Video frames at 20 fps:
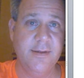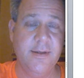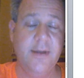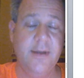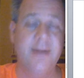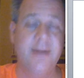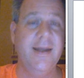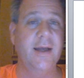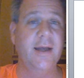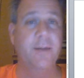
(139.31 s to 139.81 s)

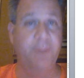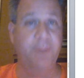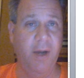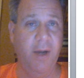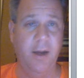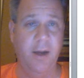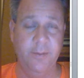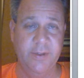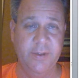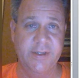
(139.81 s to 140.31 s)
not a
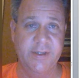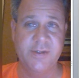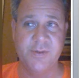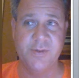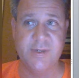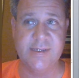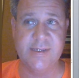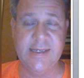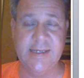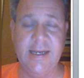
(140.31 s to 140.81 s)
Publix or
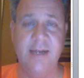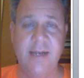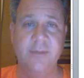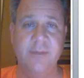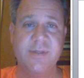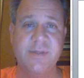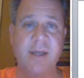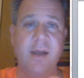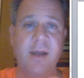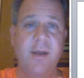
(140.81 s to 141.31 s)
a
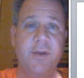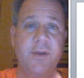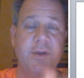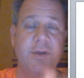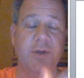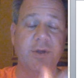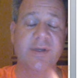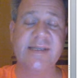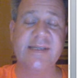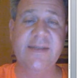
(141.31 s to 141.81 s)
Sam's. You
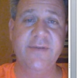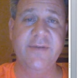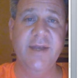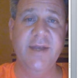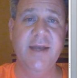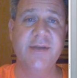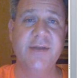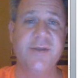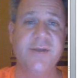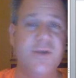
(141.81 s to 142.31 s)
go to
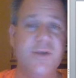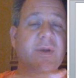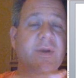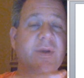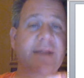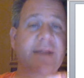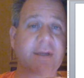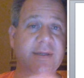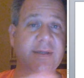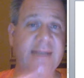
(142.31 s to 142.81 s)
CVS, you're
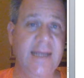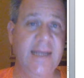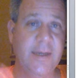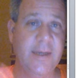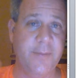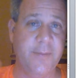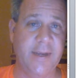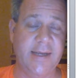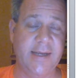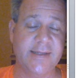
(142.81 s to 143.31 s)
in their
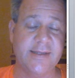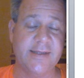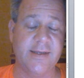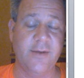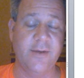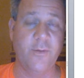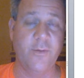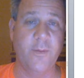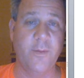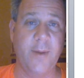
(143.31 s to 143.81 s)
database.
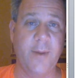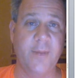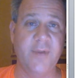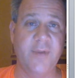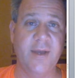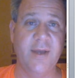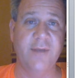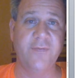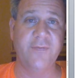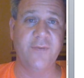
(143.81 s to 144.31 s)
And you remember
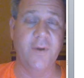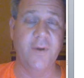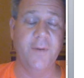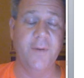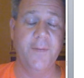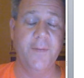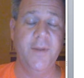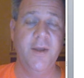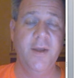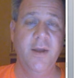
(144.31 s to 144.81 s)
that
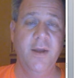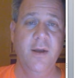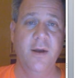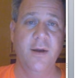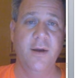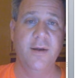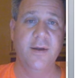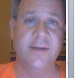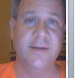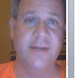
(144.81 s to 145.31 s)
from
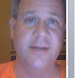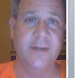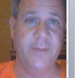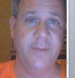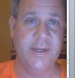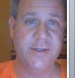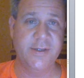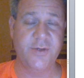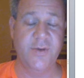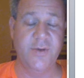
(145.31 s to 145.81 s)
our
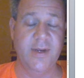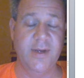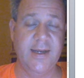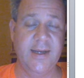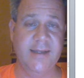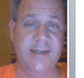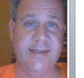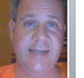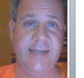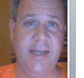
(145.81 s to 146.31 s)
database
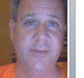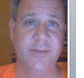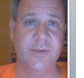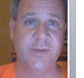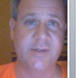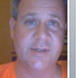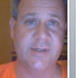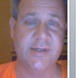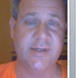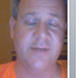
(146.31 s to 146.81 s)
creating
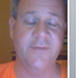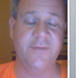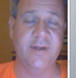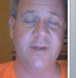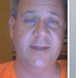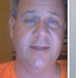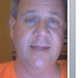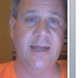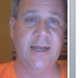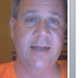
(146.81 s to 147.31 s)
tables and stuff
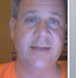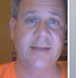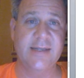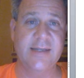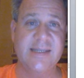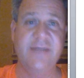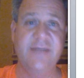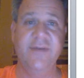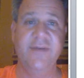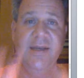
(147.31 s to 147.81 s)
like that. The
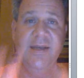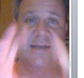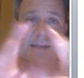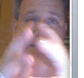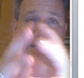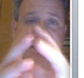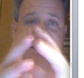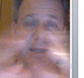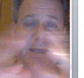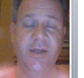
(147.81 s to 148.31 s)
CVS
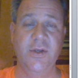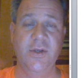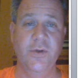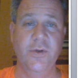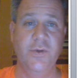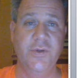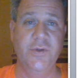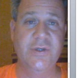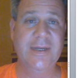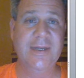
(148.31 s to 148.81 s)
has a
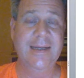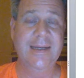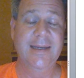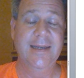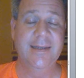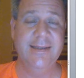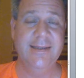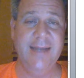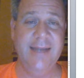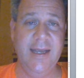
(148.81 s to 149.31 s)
huge
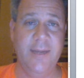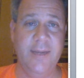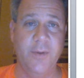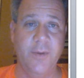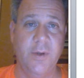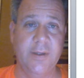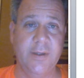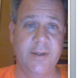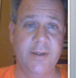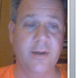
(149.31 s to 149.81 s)

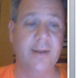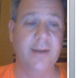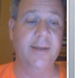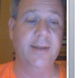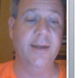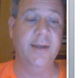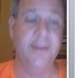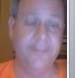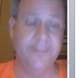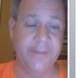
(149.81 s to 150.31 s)
table, and they're like,
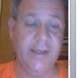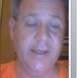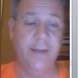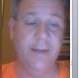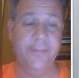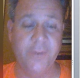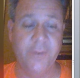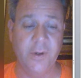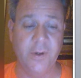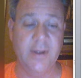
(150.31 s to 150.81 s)

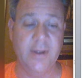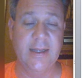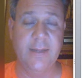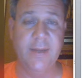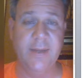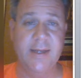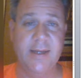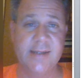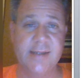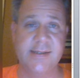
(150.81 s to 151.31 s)
yep, you're on that
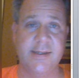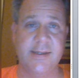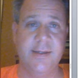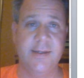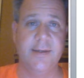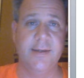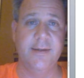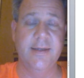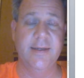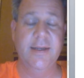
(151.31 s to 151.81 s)
medicine,
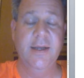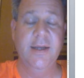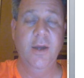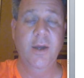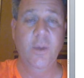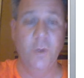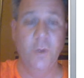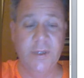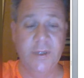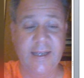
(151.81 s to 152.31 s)
and
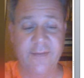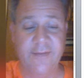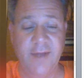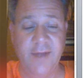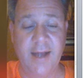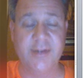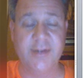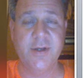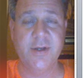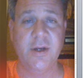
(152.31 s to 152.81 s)
we'll give
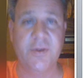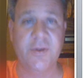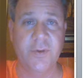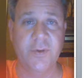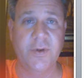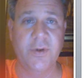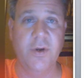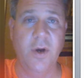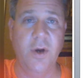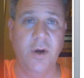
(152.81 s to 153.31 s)
that doctor
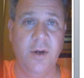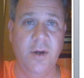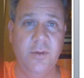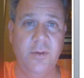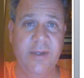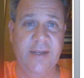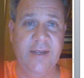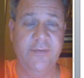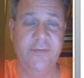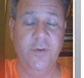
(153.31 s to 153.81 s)
a call
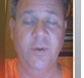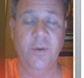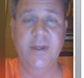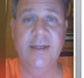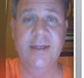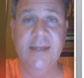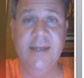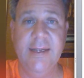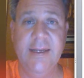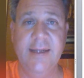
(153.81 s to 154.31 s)
and give you what
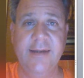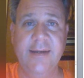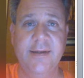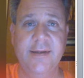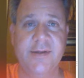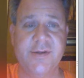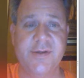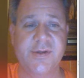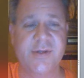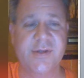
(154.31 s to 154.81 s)
you need.
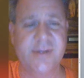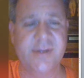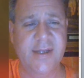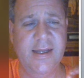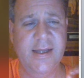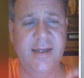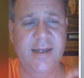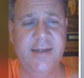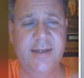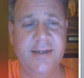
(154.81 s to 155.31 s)
So
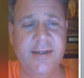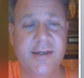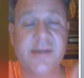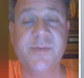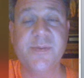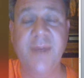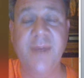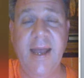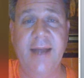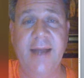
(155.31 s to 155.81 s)
it
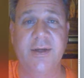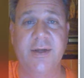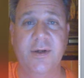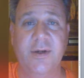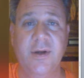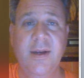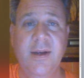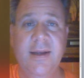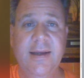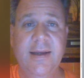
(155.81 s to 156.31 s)
does
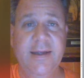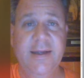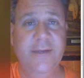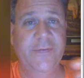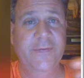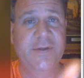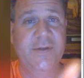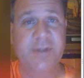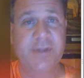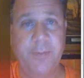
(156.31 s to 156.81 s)
matter
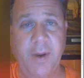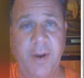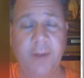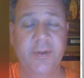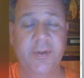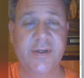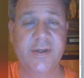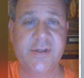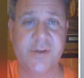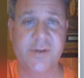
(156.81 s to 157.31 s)
if it's a
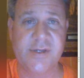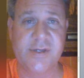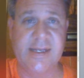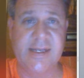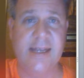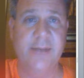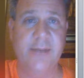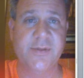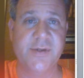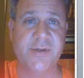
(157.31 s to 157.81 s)
Publix or
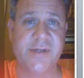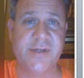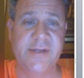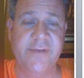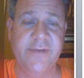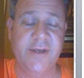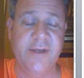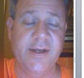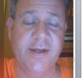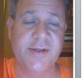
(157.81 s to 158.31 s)
Sam's or
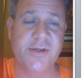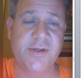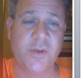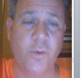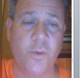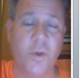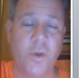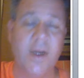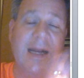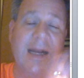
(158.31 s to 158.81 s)
CVS, so
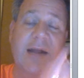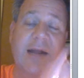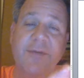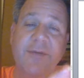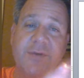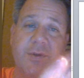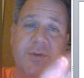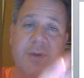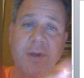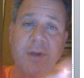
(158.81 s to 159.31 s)
we're going to have
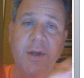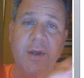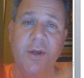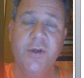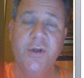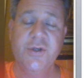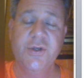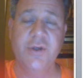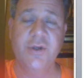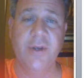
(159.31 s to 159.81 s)
to
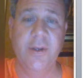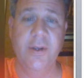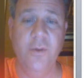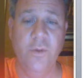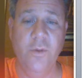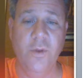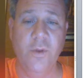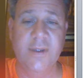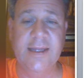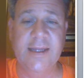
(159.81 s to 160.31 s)
show you
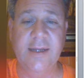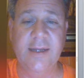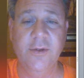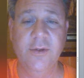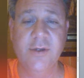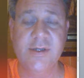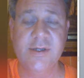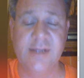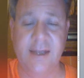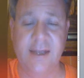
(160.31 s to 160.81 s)
what that
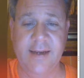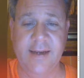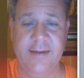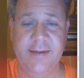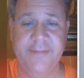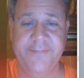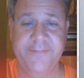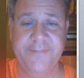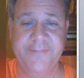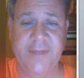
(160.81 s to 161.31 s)
looks
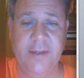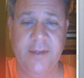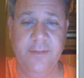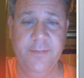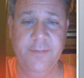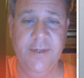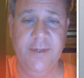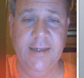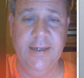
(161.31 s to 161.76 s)
like. But